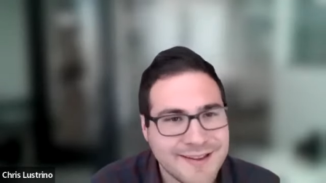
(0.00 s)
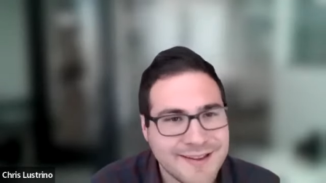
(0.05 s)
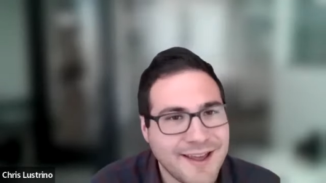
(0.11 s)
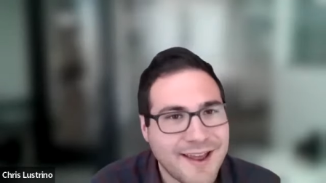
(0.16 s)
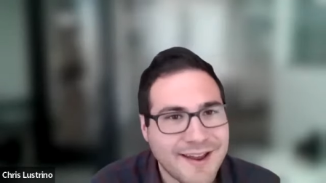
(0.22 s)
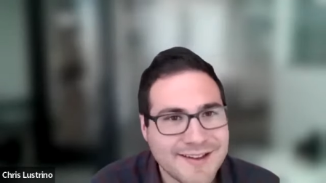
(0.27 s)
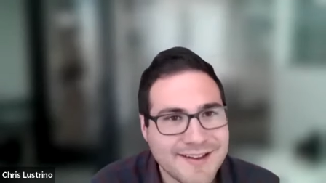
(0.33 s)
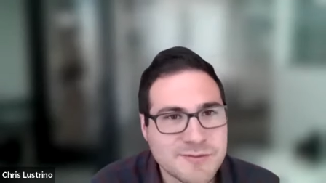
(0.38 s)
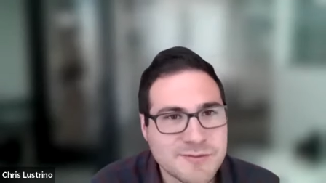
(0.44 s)

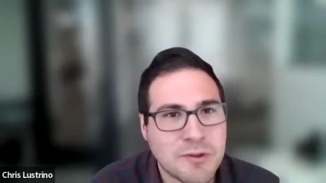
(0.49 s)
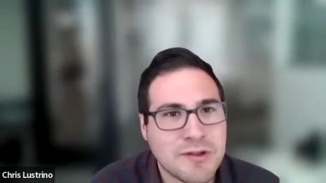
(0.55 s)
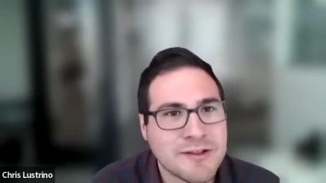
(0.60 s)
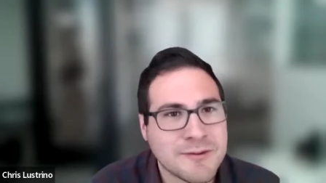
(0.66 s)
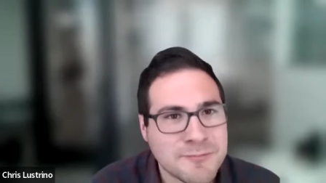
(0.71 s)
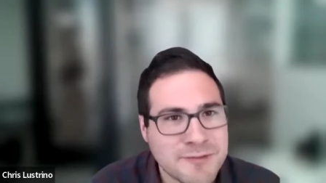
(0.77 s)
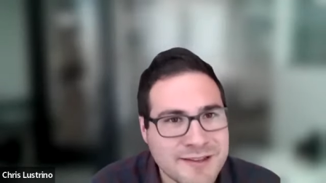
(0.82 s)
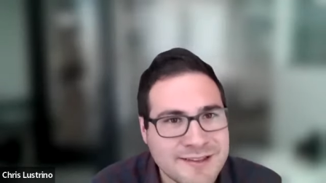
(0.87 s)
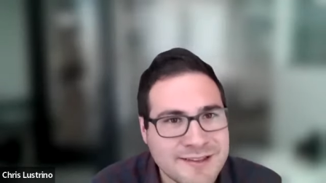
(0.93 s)
yeah, I guess
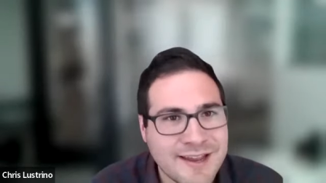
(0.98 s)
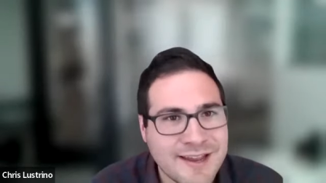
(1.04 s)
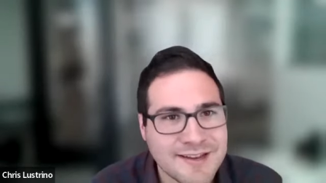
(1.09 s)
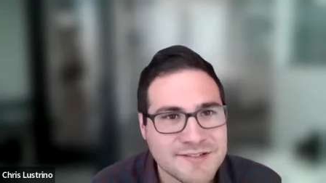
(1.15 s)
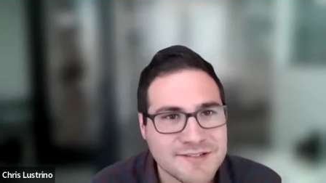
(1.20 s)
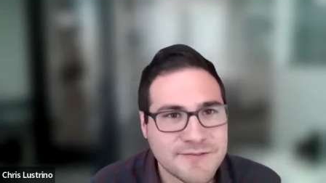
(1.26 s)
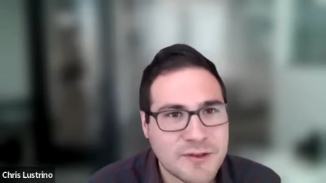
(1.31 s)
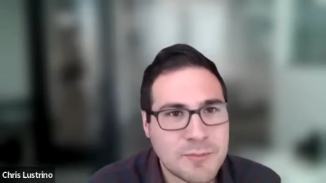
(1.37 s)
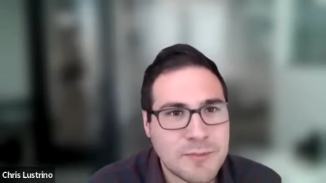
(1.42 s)
welcome to the
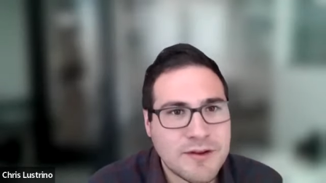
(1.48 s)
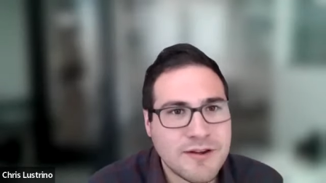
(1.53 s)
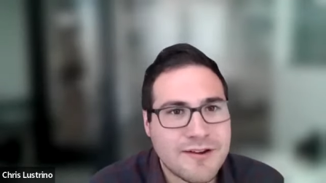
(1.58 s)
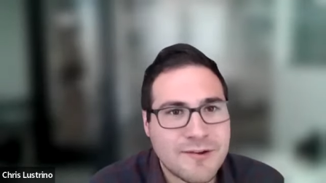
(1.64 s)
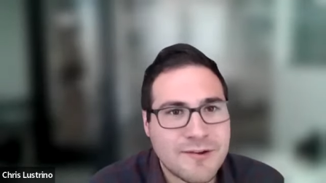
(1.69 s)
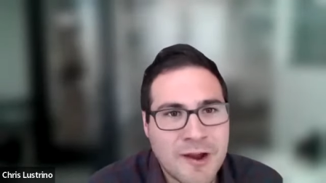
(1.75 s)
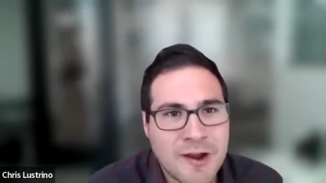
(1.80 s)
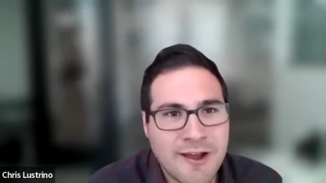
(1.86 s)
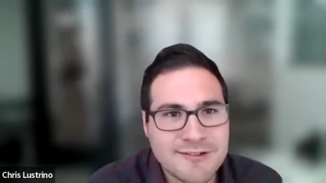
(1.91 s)
age of
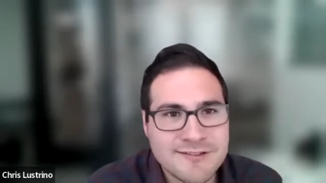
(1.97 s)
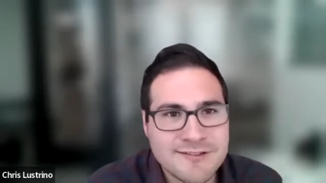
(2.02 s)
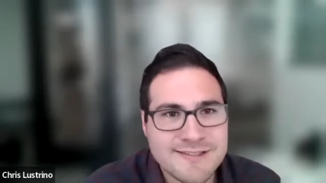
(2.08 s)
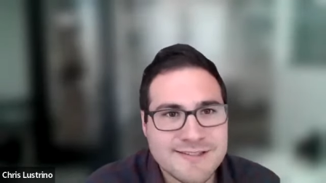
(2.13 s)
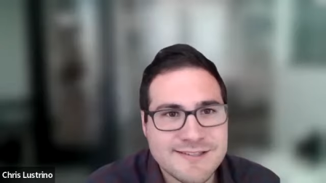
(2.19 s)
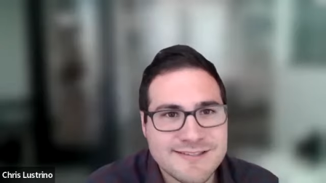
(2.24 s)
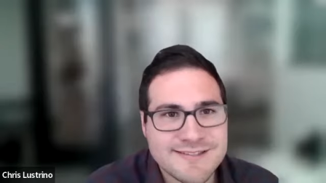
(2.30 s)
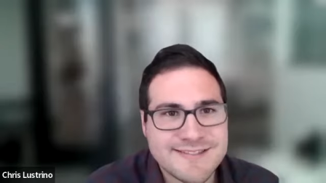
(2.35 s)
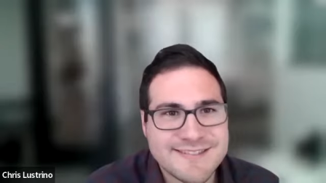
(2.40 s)
community
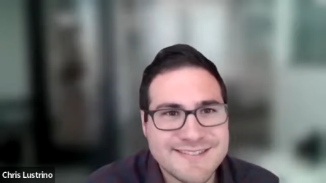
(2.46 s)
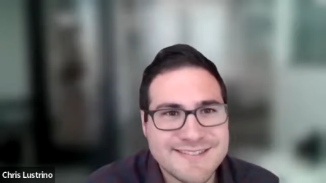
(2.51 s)
rounds.